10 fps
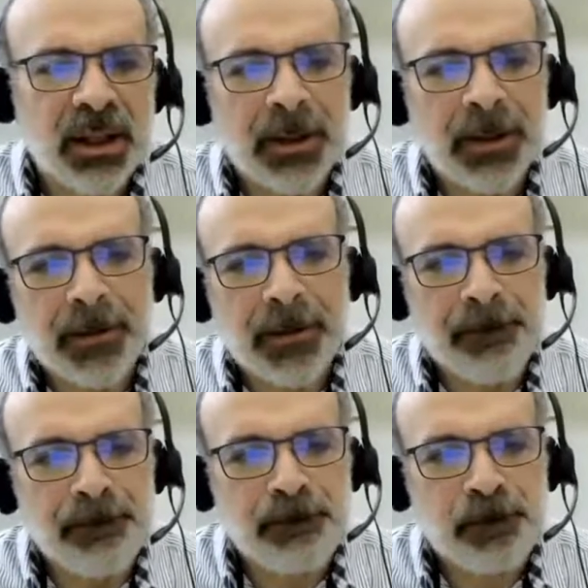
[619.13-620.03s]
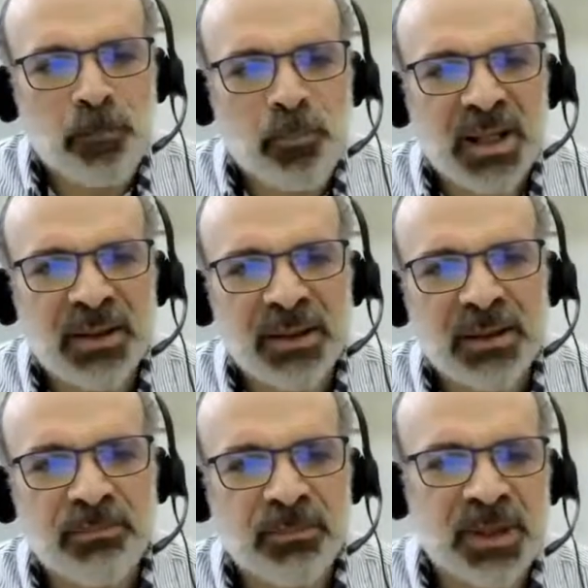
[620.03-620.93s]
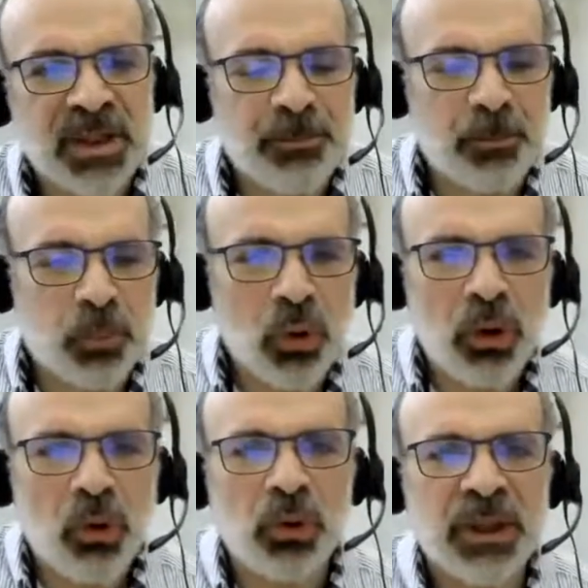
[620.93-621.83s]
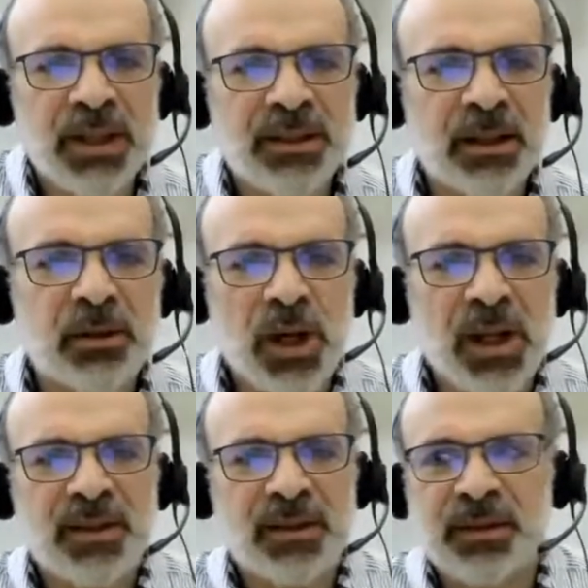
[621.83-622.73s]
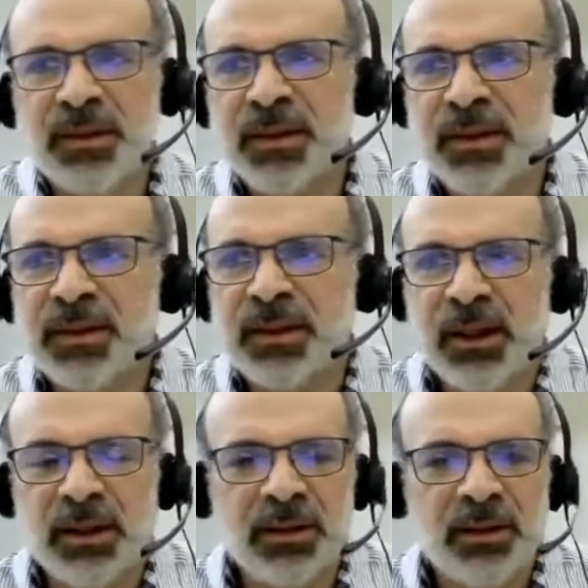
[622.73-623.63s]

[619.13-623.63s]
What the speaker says: the protocol integrates inside